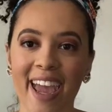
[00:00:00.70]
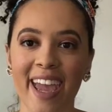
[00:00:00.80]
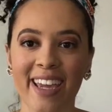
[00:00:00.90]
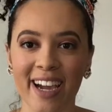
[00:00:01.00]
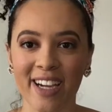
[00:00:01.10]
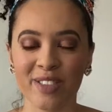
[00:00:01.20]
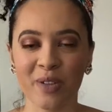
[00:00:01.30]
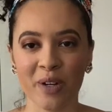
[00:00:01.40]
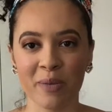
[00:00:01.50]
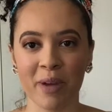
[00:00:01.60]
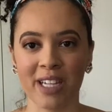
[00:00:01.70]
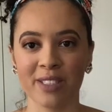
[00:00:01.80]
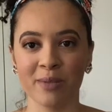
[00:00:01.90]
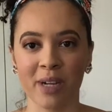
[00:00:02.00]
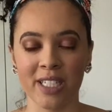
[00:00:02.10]
Hey guys, welcome back
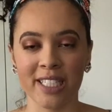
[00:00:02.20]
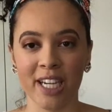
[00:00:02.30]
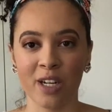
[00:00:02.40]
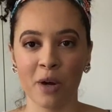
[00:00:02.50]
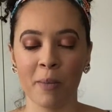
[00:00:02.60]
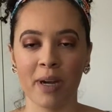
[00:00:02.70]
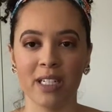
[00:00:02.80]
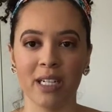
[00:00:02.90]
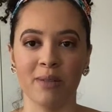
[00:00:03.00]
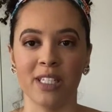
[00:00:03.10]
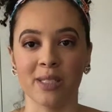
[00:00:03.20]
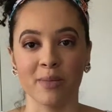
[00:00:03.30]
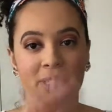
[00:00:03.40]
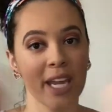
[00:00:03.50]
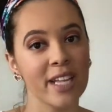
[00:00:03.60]
to my channel. My name is
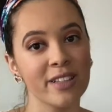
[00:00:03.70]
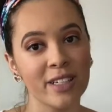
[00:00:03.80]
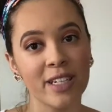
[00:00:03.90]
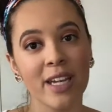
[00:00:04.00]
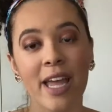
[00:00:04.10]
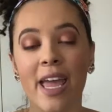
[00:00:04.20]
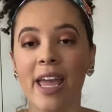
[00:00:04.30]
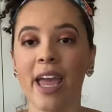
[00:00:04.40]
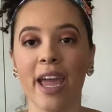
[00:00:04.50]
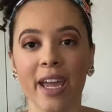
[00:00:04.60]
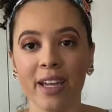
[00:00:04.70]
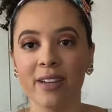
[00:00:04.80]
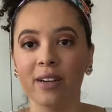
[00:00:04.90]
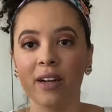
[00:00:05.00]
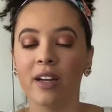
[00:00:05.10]
Michaela. Hey,
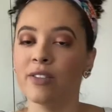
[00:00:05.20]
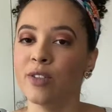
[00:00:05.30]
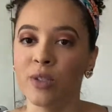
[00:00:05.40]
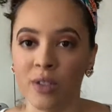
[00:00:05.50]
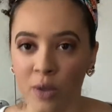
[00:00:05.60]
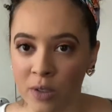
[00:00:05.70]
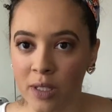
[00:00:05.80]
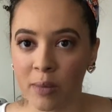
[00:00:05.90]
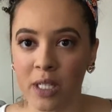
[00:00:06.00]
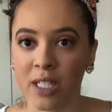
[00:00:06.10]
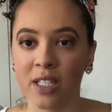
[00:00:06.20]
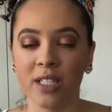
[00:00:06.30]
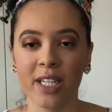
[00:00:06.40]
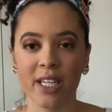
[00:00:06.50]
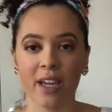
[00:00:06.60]
if you're an oldie but a
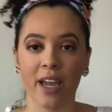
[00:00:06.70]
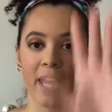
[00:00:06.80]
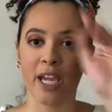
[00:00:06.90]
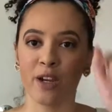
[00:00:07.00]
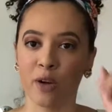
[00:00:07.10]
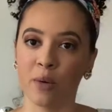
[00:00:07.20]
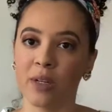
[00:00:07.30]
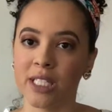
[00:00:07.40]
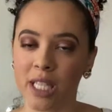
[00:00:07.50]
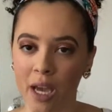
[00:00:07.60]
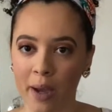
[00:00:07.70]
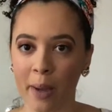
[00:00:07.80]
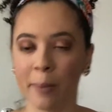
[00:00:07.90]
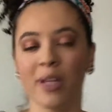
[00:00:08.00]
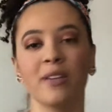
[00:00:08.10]
goodie, hey girl, what's
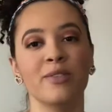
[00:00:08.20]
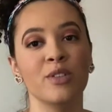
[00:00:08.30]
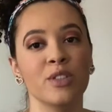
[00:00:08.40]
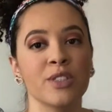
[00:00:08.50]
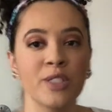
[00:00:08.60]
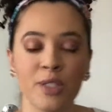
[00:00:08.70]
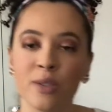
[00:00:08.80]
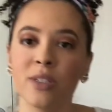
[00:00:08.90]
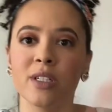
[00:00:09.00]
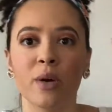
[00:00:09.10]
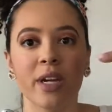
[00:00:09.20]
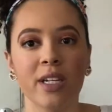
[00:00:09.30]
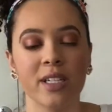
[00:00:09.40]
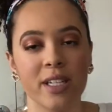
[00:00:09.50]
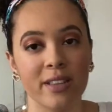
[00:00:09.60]
up? If you're new, go
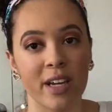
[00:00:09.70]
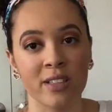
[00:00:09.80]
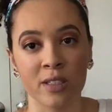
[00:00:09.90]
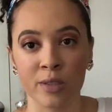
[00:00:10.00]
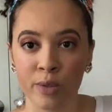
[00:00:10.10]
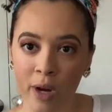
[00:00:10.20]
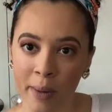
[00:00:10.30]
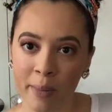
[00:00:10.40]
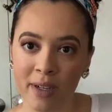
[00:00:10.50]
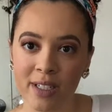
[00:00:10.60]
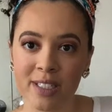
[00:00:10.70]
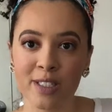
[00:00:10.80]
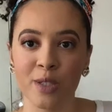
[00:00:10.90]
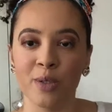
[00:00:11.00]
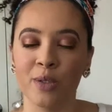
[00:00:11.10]
ahead and hit that subscribe button
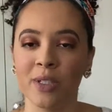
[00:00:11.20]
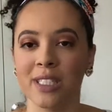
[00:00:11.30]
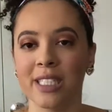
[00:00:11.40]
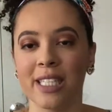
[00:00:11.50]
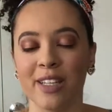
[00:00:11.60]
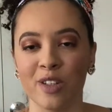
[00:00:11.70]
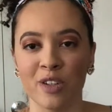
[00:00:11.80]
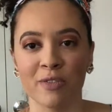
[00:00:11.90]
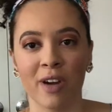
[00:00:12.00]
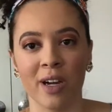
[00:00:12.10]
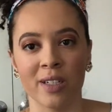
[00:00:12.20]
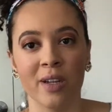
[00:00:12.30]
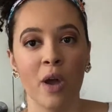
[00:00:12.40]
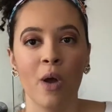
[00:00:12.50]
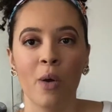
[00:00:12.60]
so you can stay notified
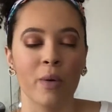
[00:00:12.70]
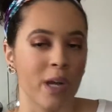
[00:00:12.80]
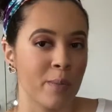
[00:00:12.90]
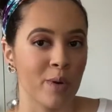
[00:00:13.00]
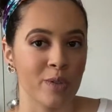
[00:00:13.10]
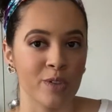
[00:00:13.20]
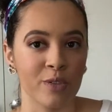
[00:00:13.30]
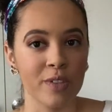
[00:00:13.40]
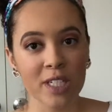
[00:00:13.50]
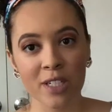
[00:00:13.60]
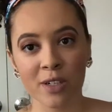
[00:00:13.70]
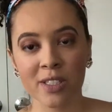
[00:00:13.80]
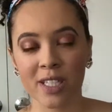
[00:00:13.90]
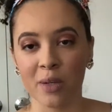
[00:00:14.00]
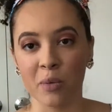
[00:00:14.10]
when I post new
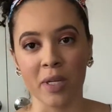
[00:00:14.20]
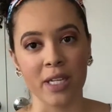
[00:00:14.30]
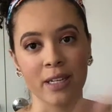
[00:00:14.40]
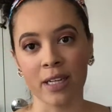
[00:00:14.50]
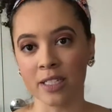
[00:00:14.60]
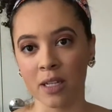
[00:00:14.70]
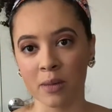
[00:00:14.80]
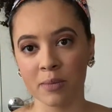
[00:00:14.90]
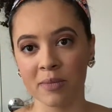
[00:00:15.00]
videos and we can catch up.